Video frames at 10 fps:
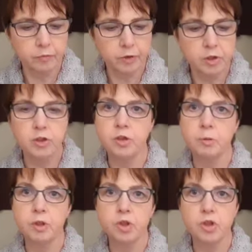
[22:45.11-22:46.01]
32
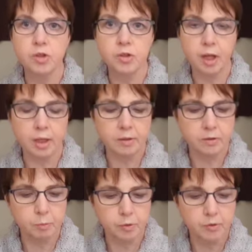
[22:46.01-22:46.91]
inches
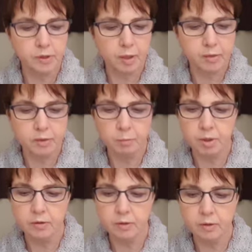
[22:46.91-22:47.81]
81
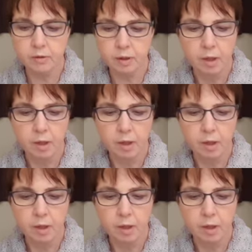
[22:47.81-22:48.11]
centimetres,